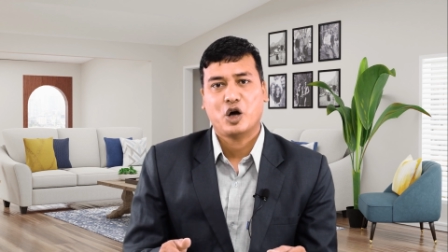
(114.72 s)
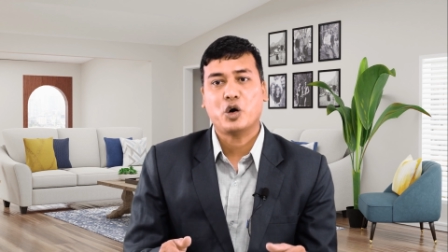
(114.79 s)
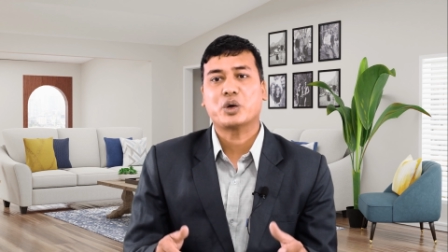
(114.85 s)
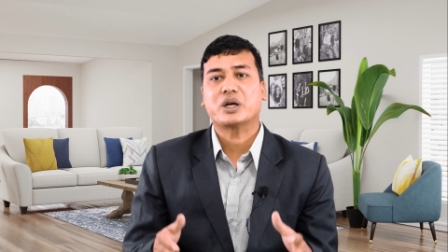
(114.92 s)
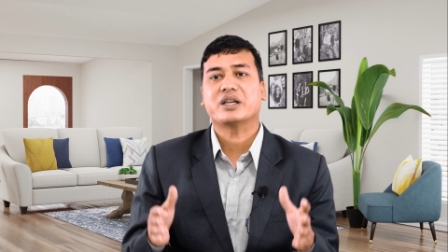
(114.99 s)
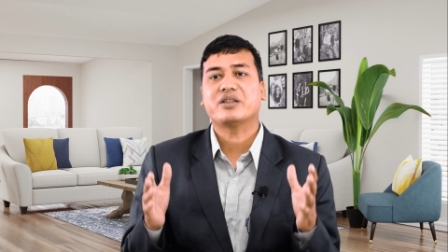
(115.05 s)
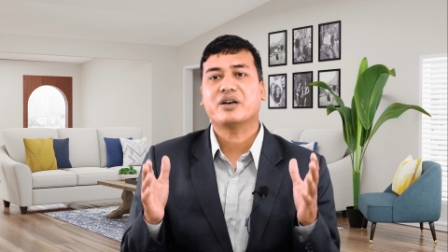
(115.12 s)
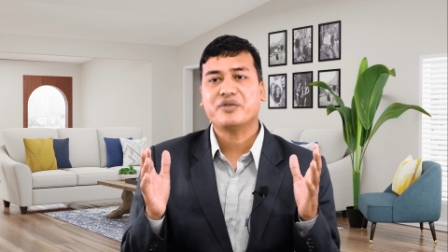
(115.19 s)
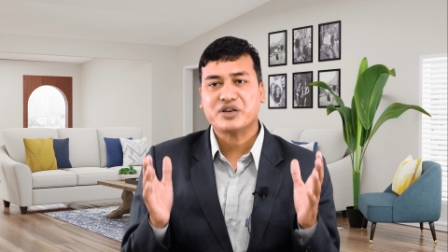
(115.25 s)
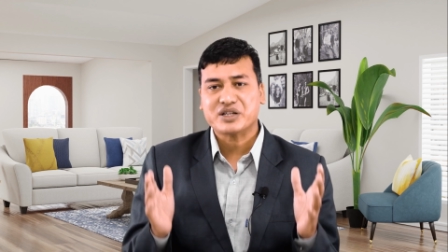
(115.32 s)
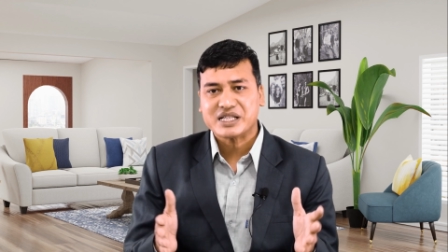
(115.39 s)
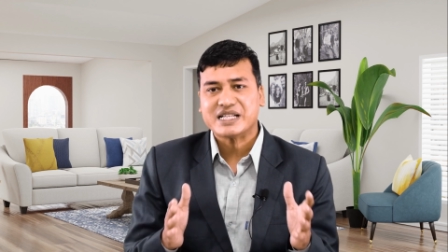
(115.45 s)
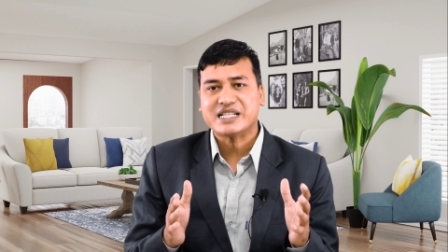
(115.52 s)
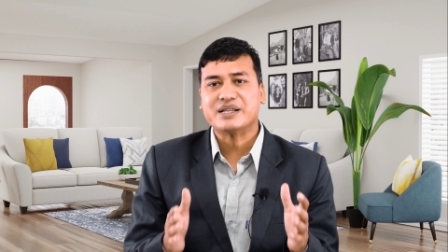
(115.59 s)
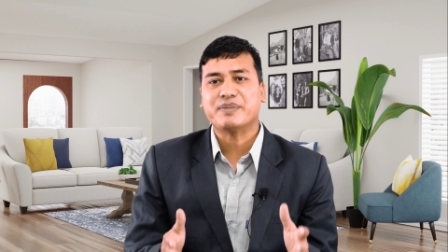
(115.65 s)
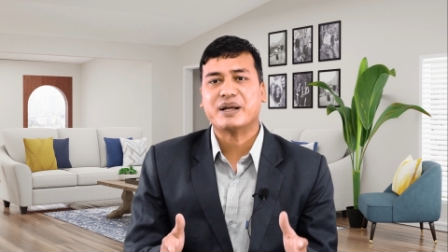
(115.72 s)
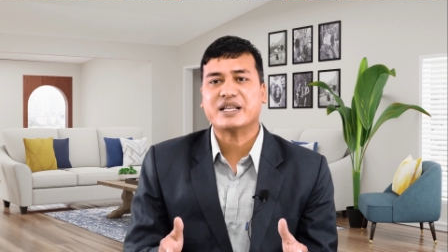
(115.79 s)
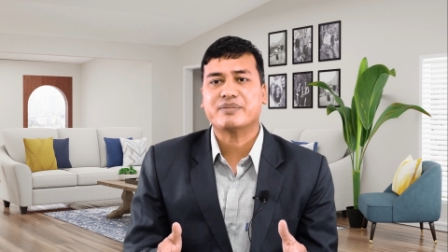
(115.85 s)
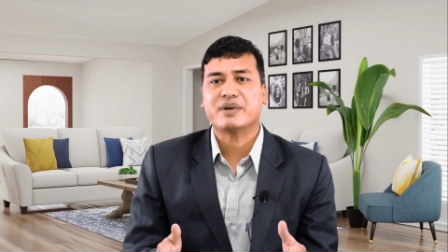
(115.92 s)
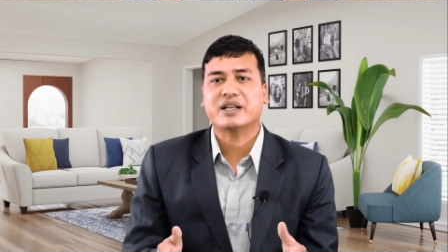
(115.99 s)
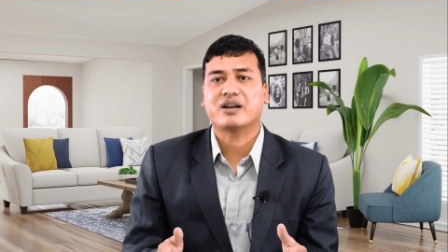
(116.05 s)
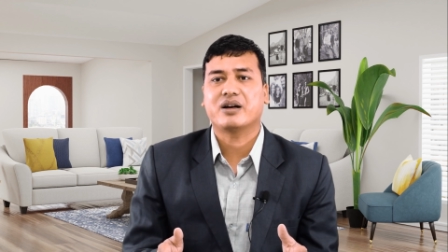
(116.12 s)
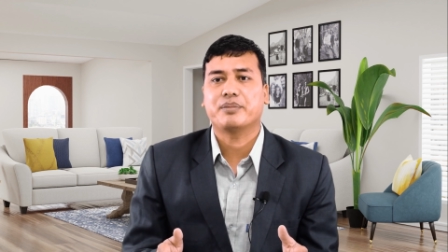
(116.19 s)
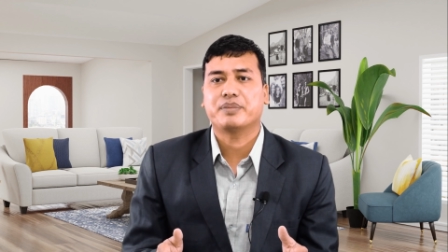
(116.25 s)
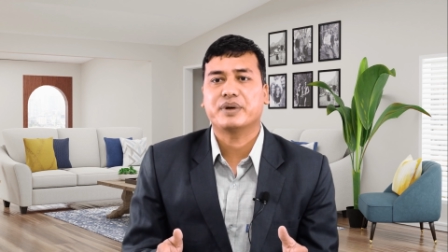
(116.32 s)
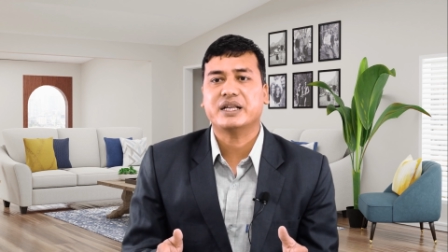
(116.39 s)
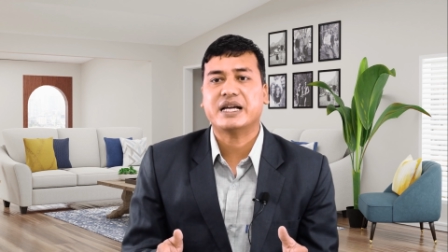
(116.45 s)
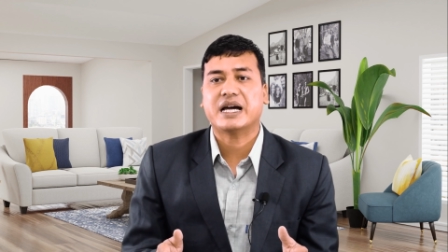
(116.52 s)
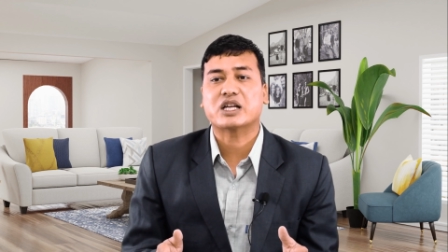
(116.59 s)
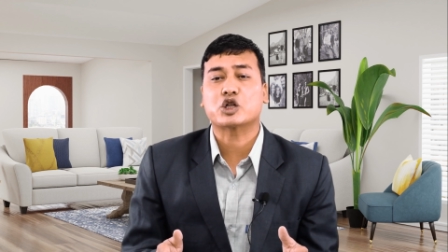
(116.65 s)
Okay, the facility management
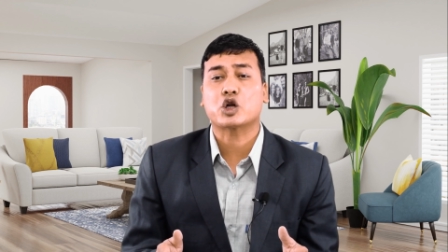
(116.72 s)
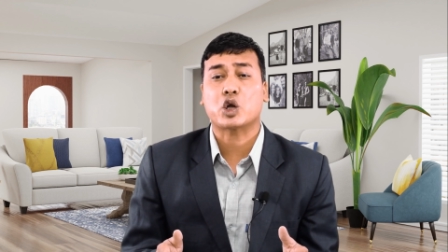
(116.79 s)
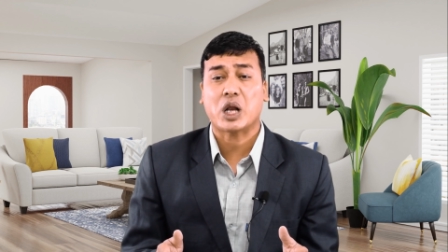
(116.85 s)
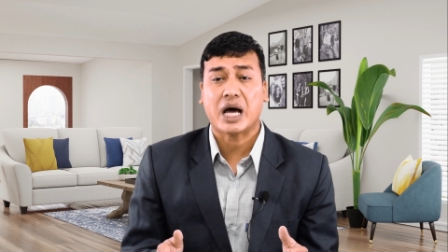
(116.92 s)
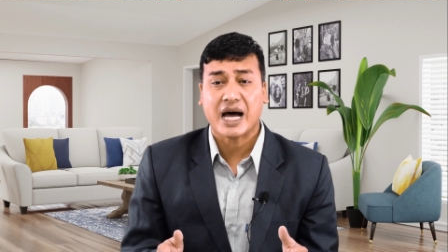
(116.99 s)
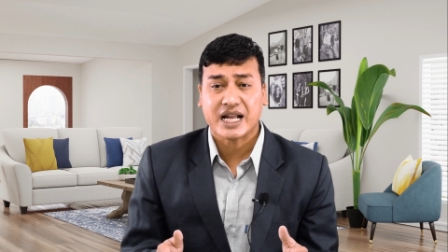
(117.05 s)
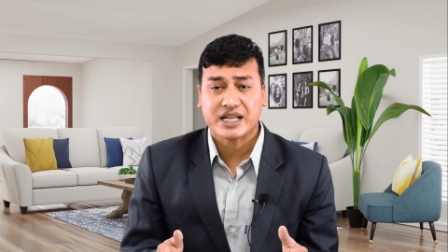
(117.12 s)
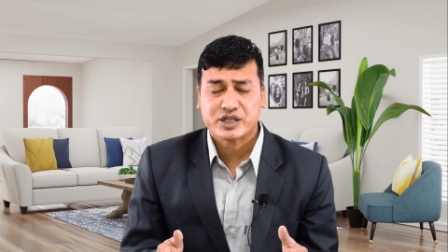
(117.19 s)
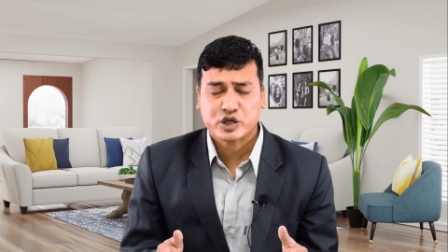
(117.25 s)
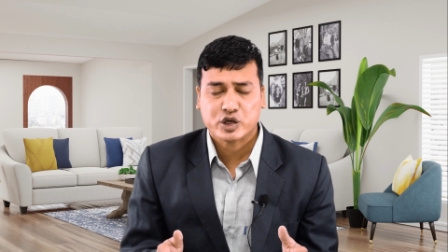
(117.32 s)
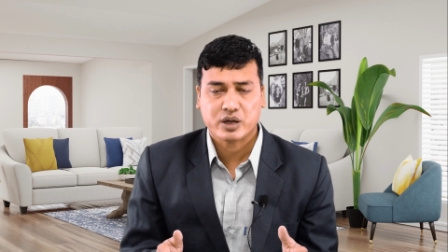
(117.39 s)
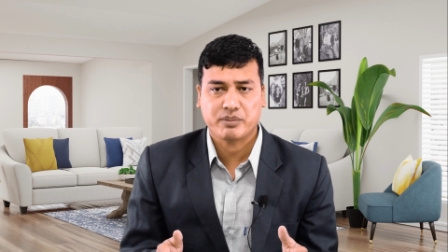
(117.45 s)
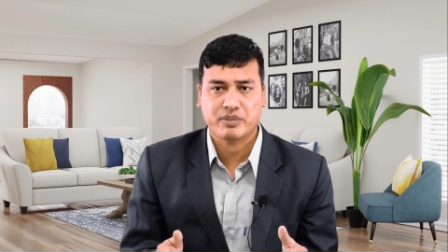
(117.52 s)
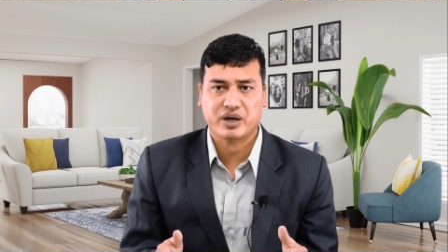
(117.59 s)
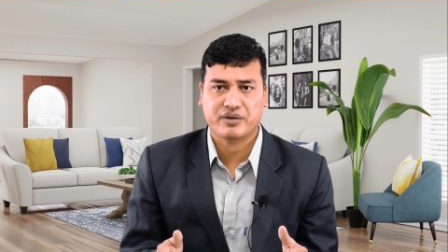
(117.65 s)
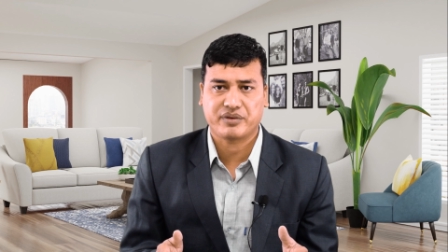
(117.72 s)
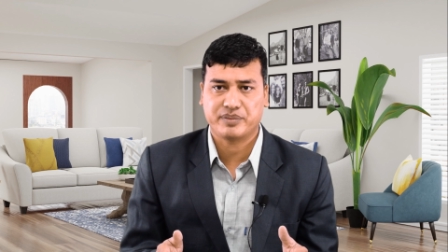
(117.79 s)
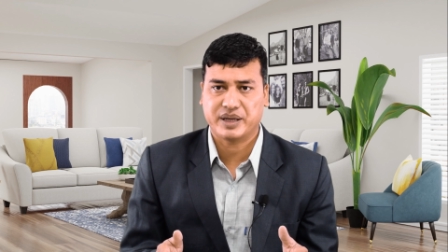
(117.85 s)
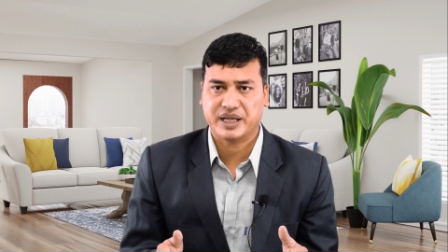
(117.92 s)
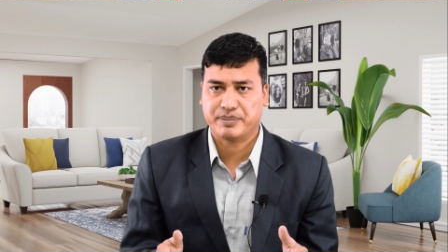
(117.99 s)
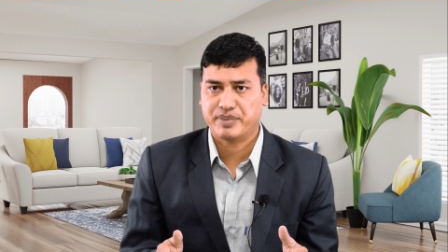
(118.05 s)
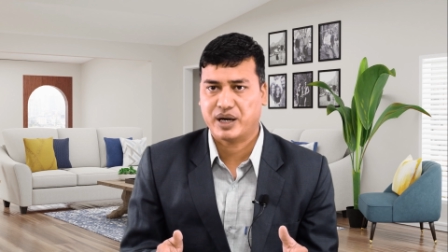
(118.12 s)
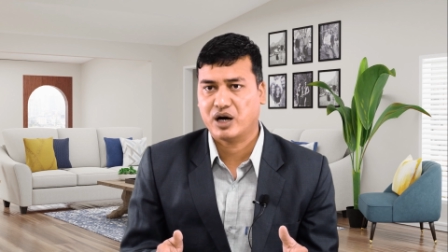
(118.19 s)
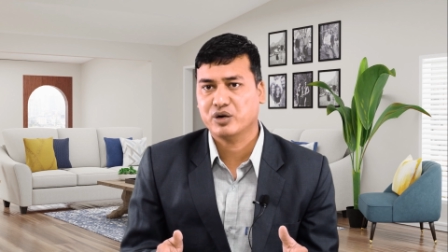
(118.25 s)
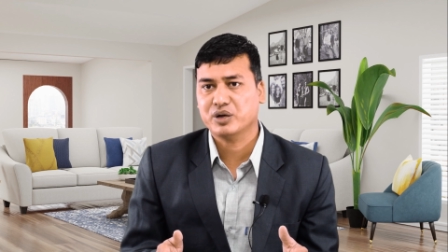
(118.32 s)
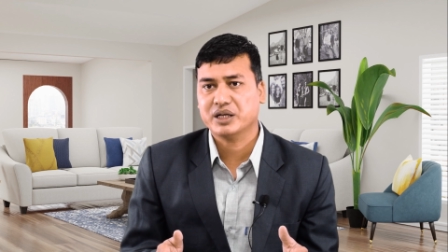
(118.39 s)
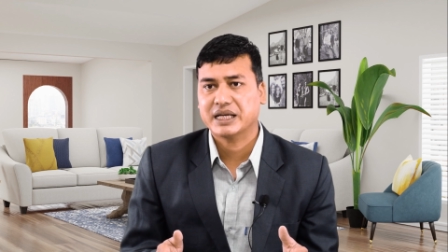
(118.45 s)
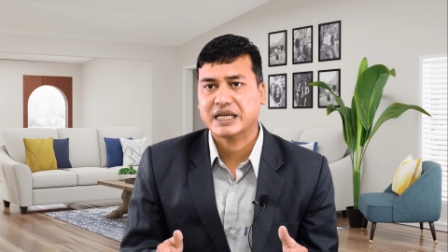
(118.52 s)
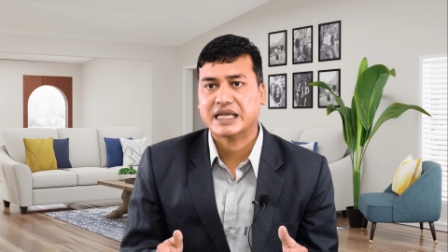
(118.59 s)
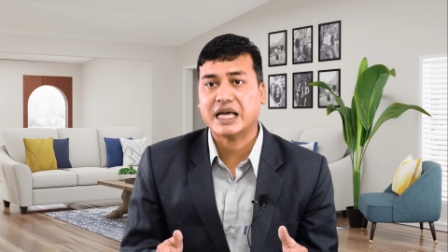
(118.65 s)
company has a large number of manpower